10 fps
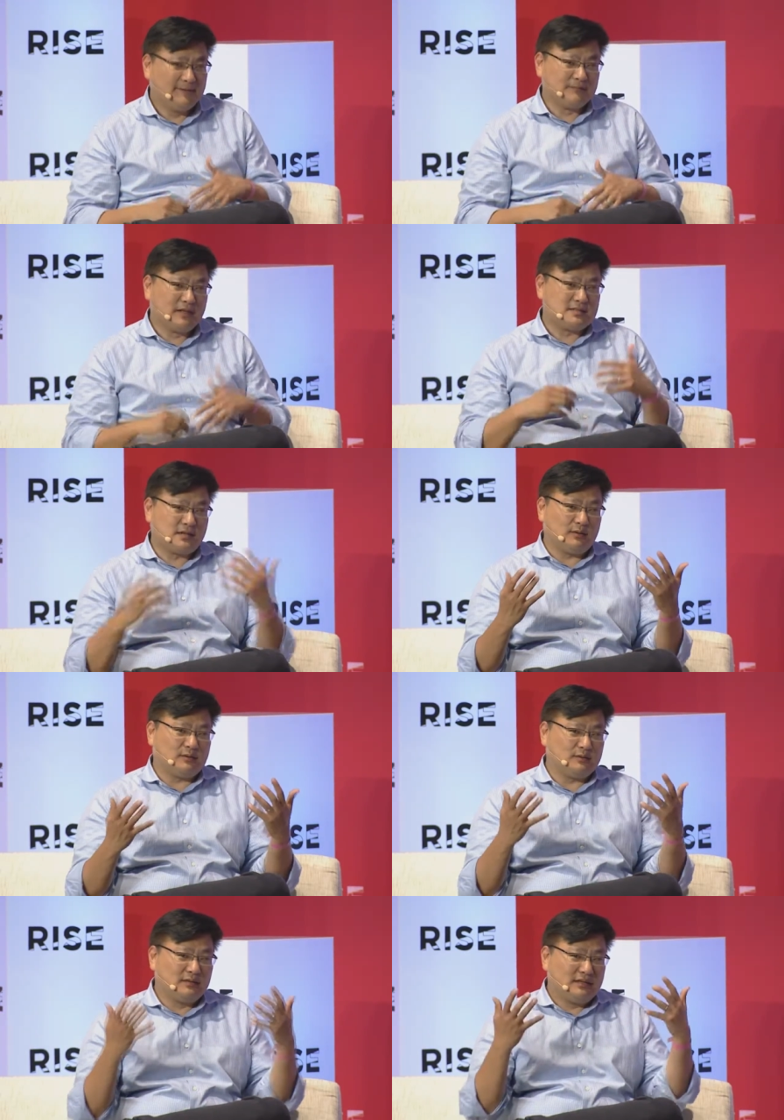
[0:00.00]

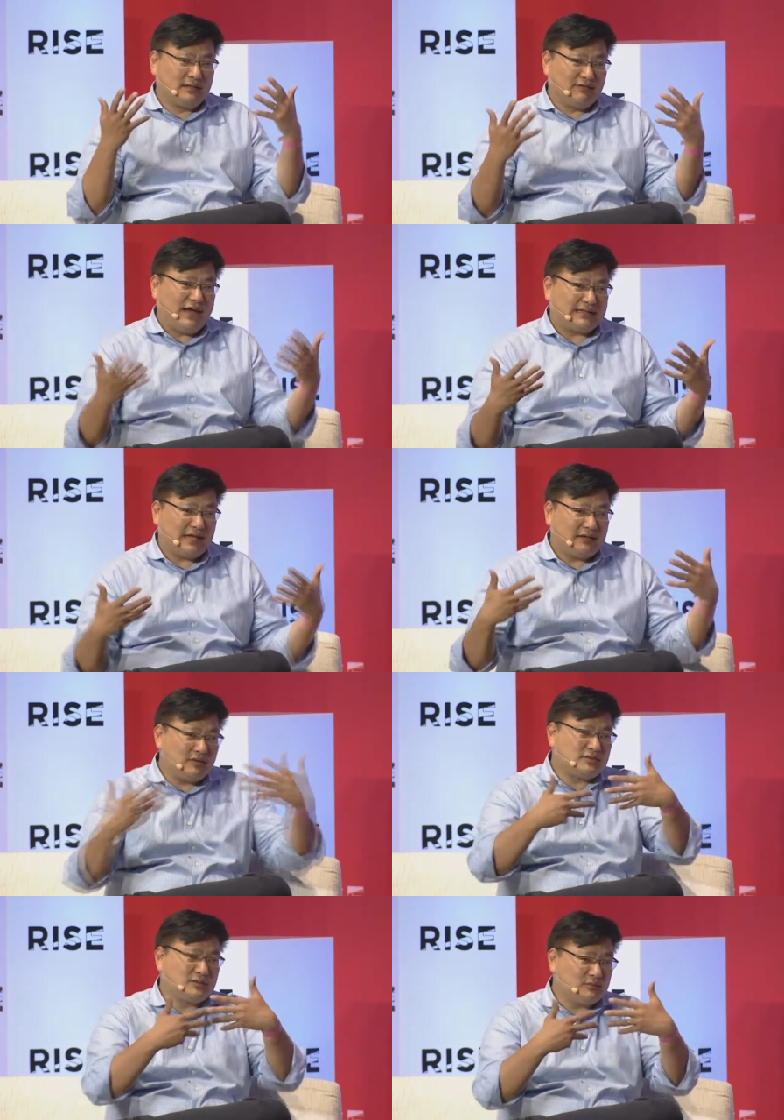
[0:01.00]
So the fact that those
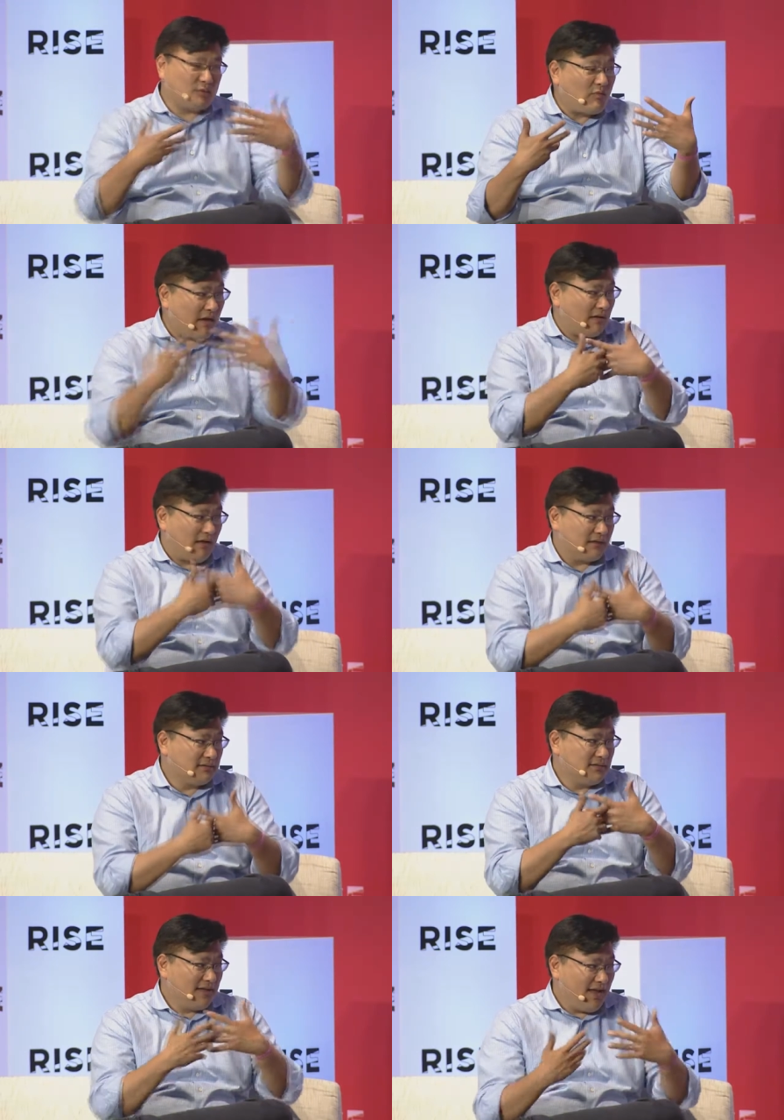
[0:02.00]
two don't get along
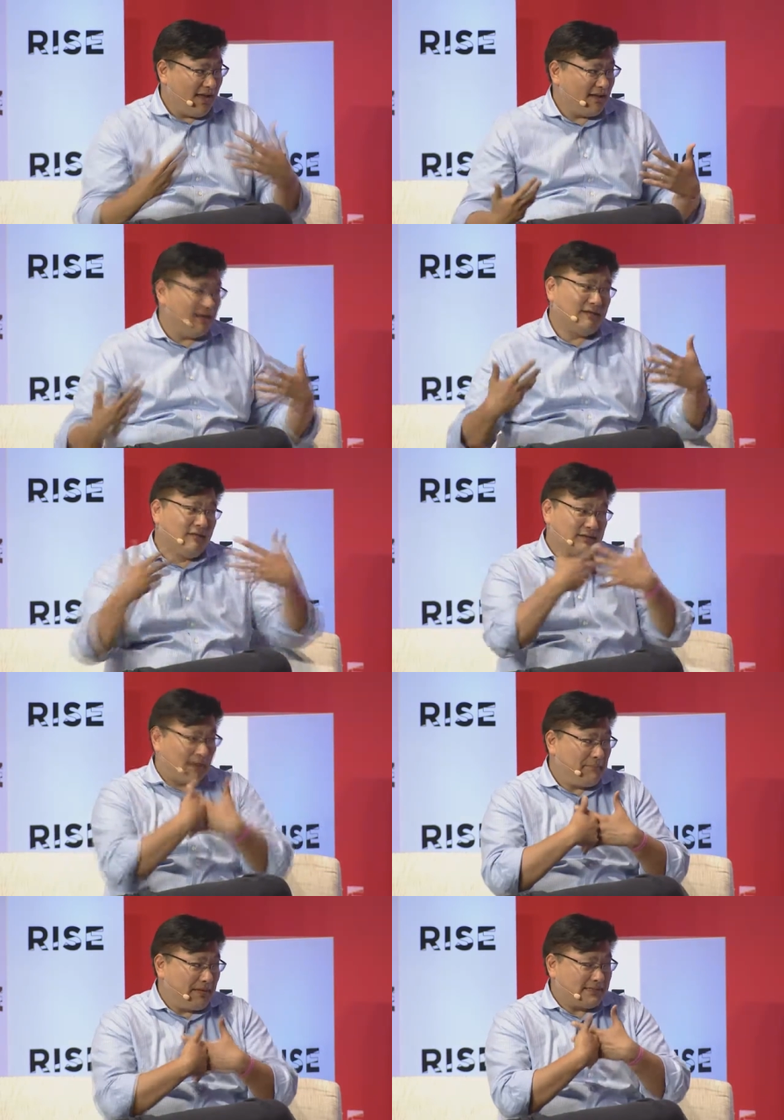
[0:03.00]
and they
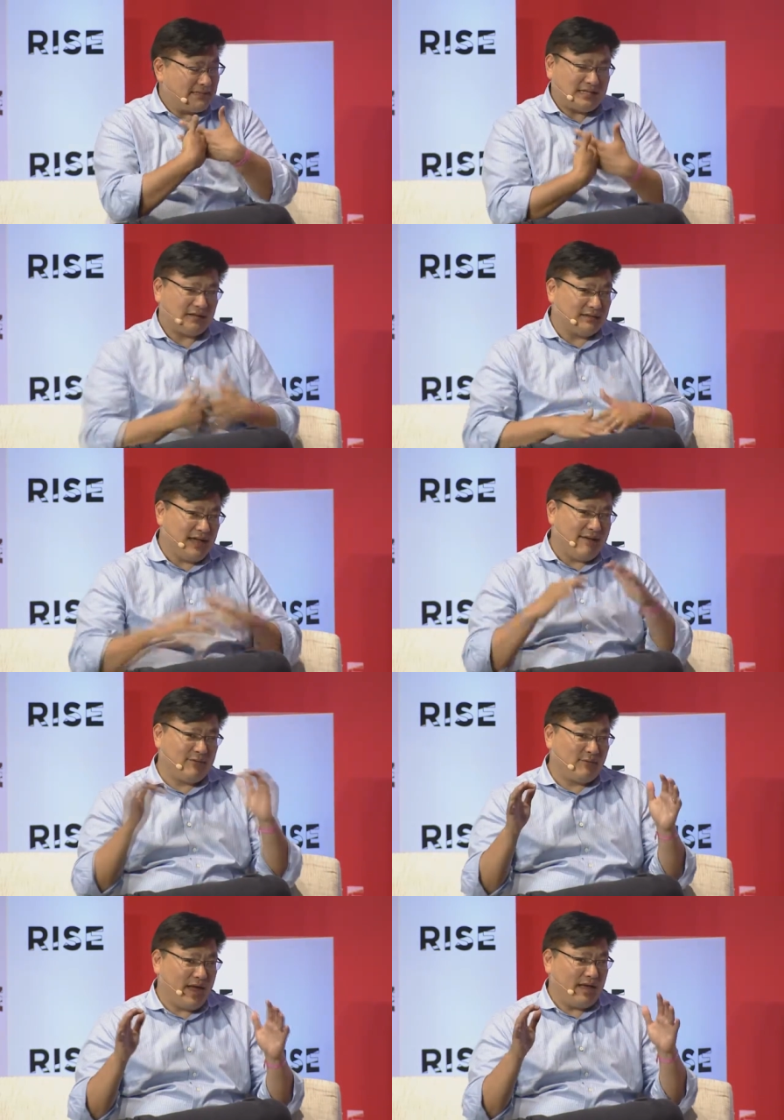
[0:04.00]
compete against each other in every
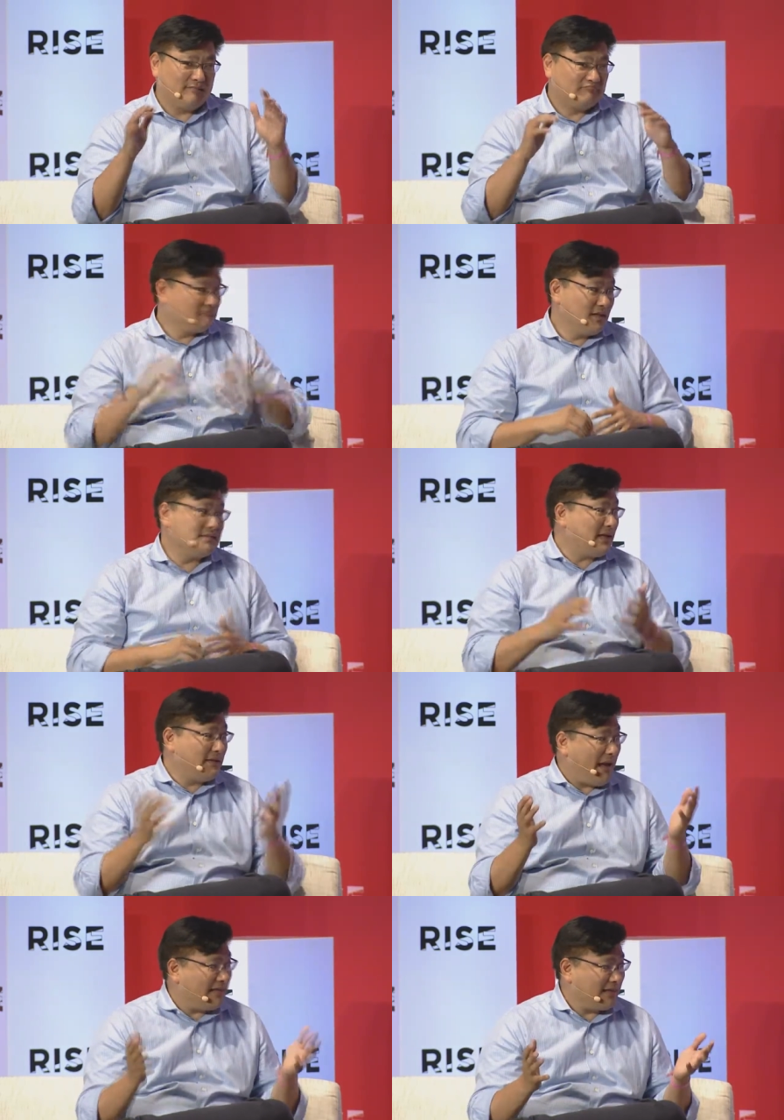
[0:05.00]
way, it's not a
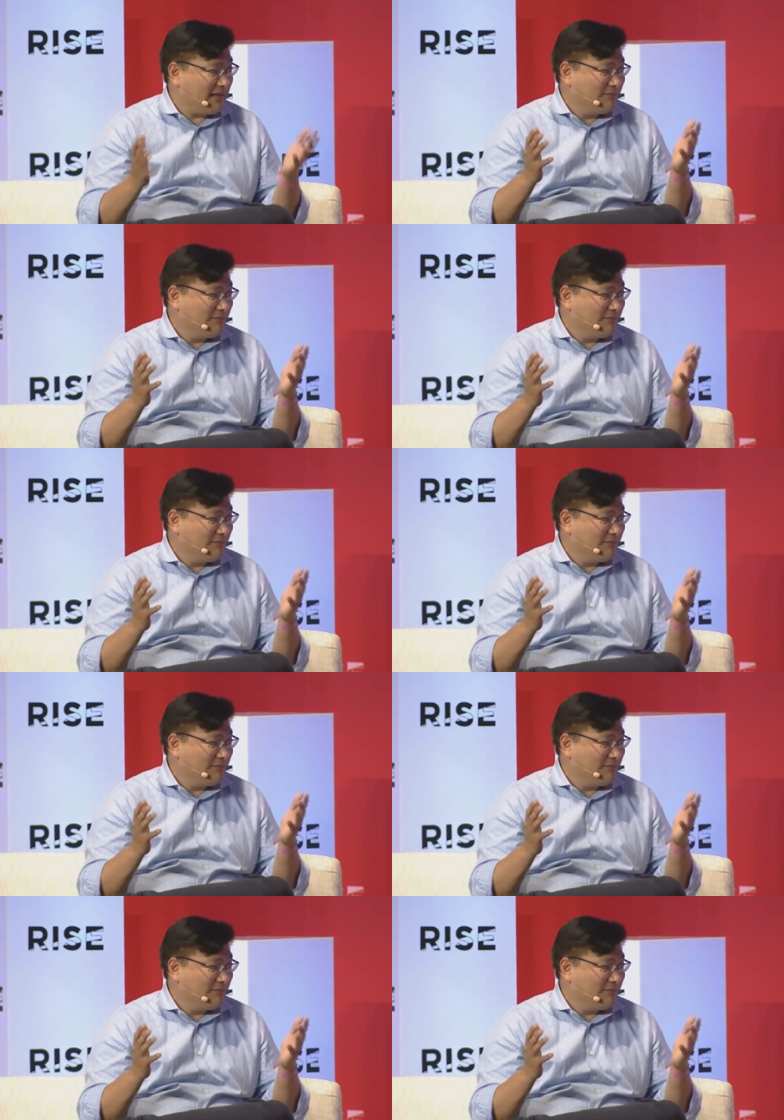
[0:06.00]
bad thing.